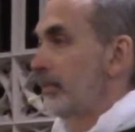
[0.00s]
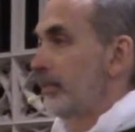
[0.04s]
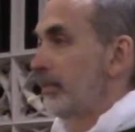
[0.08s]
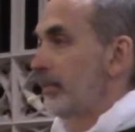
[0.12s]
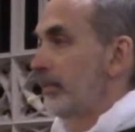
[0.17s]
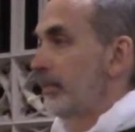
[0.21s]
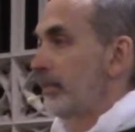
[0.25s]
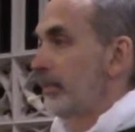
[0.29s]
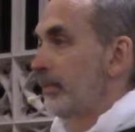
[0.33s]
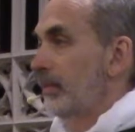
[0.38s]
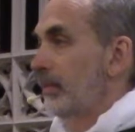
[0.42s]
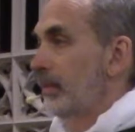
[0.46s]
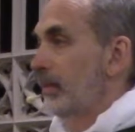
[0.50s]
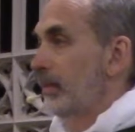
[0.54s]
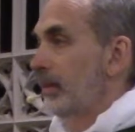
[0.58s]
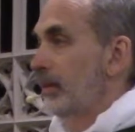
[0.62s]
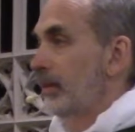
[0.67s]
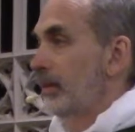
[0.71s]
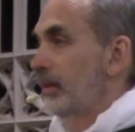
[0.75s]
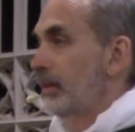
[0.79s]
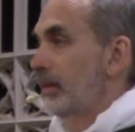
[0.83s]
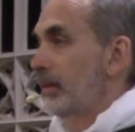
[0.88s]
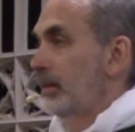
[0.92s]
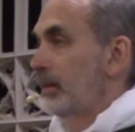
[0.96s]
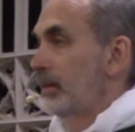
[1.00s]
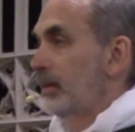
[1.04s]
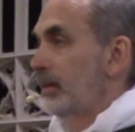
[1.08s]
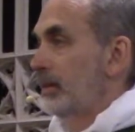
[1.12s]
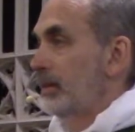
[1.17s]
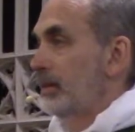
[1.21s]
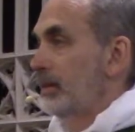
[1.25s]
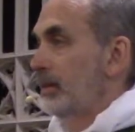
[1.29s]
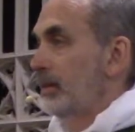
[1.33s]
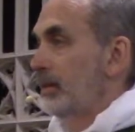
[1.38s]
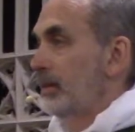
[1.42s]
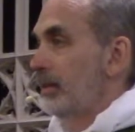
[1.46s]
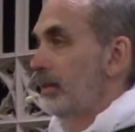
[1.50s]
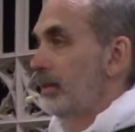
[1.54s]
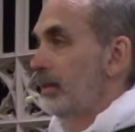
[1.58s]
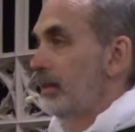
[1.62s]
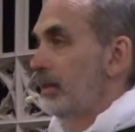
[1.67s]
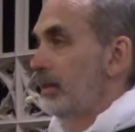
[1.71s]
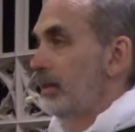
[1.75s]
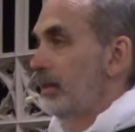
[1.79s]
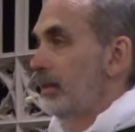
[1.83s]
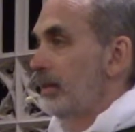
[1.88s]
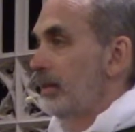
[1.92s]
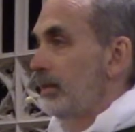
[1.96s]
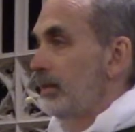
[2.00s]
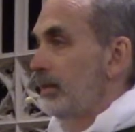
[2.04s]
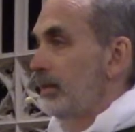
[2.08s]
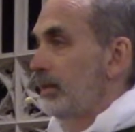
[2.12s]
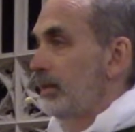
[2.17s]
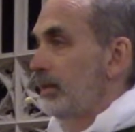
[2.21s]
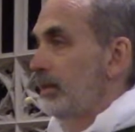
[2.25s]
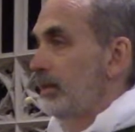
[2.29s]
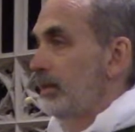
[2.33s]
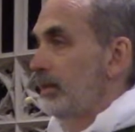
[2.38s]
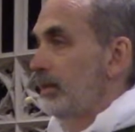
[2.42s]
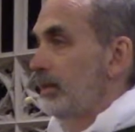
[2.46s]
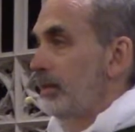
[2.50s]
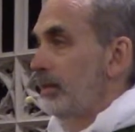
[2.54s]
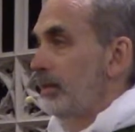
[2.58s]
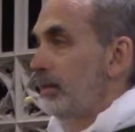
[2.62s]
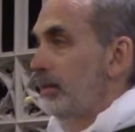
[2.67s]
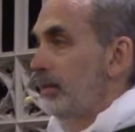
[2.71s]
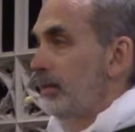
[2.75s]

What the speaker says: (no one is talking)